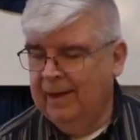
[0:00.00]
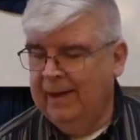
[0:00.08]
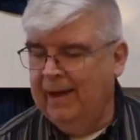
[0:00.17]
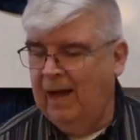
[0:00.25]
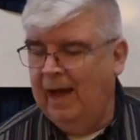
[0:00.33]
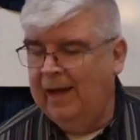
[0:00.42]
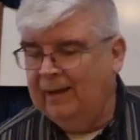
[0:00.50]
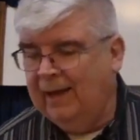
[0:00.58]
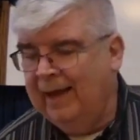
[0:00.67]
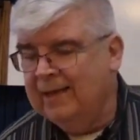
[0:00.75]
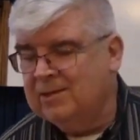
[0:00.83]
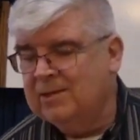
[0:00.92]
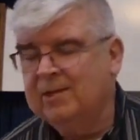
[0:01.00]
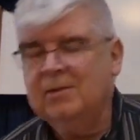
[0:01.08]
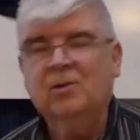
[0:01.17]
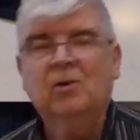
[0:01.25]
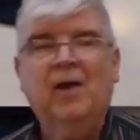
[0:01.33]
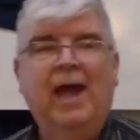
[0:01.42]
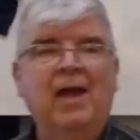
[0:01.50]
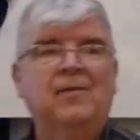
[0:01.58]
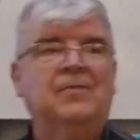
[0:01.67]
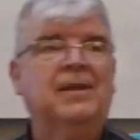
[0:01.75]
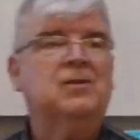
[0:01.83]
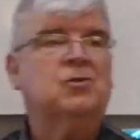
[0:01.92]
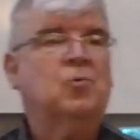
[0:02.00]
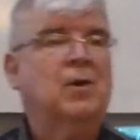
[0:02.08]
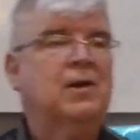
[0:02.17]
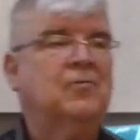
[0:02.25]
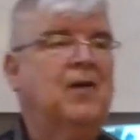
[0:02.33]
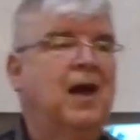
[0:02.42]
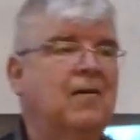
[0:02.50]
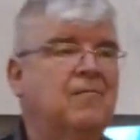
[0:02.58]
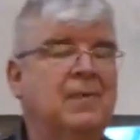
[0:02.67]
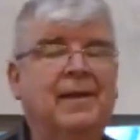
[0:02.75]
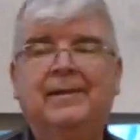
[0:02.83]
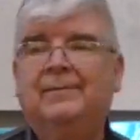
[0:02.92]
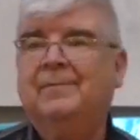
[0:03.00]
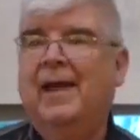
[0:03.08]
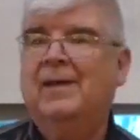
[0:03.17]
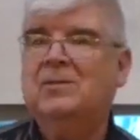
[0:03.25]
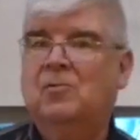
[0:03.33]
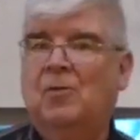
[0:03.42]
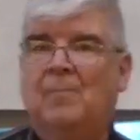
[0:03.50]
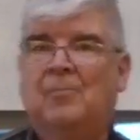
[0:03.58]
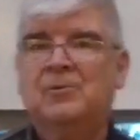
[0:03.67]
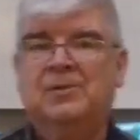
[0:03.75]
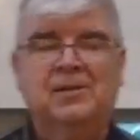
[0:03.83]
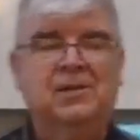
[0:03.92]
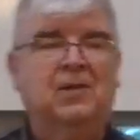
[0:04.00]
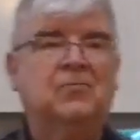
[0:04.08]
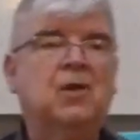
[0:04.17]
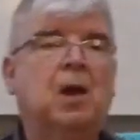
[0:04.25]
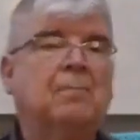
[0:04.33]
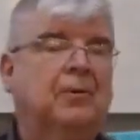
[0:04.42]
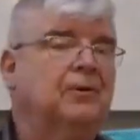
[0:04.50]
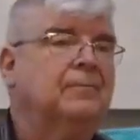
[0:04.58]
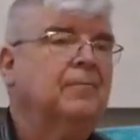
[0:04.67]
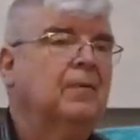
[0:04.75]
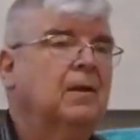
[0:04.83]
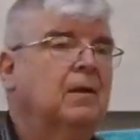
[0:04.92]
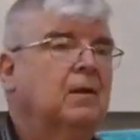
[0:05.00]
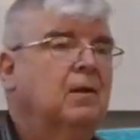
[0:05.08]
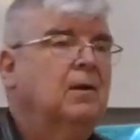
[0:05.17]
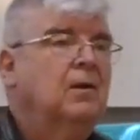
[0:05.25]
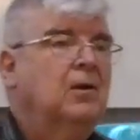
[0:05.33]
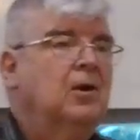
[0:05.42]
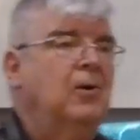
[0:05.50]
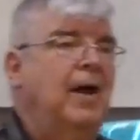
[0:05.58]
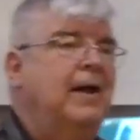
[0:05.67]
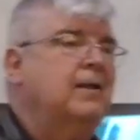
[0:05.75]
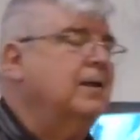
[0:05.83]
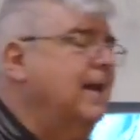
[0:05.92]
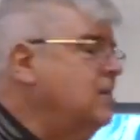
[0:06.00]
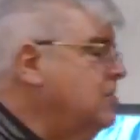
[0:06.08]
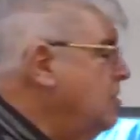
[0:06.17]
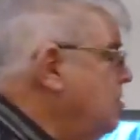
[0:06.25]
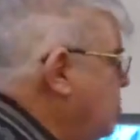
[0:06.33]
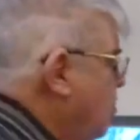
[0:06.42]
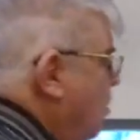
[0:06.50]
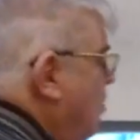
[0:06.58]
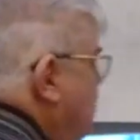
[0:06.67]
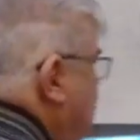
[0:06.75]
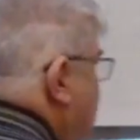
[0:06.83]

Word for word: he highlights that you have these 25 men as a representative number who had in essence turned